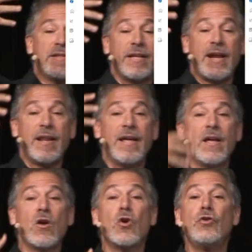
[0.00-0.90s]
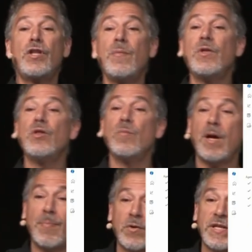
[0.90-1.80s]
that are contributing to
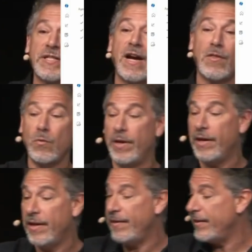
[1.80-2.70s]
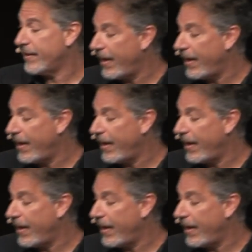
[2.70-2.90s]
my process are doing. In this